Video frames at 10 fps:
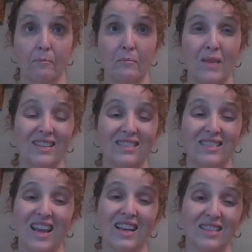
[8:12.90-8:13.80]

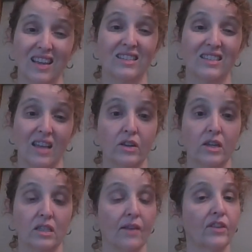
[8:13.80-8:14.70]
It gets like
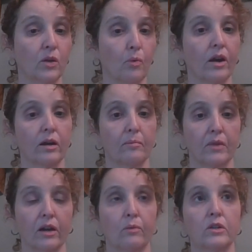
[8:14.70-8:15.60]
70, 71 up
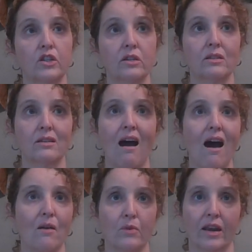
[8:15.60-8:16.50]
there, which is
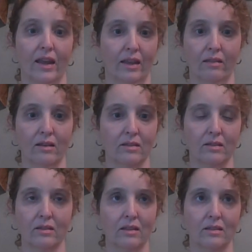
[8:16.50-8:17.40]
not
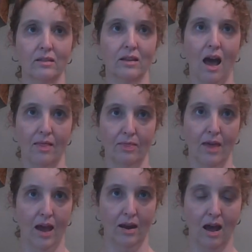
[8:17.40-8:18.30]
ridiculous. That's not
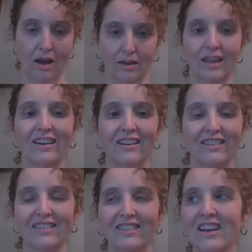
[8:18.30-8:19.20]
that hot.
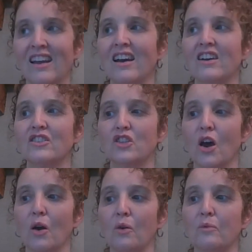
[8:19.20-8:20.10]

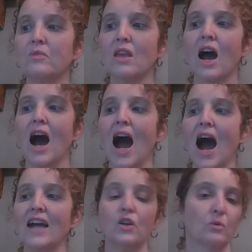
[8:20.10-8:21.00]
So
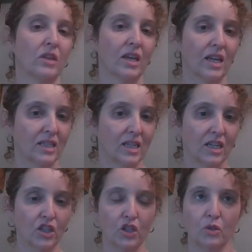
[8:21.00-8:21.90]
I don't think it's
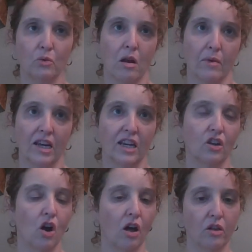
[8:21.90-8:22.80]
an issue where we need to
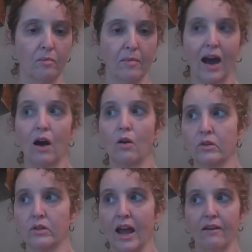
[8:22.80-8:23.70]
call them
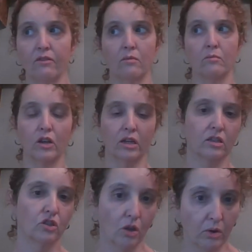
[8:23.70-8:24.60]
out to have them look at
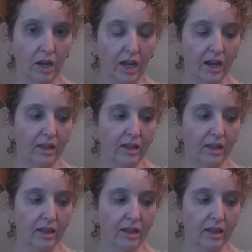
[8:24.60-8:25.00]
the zoning.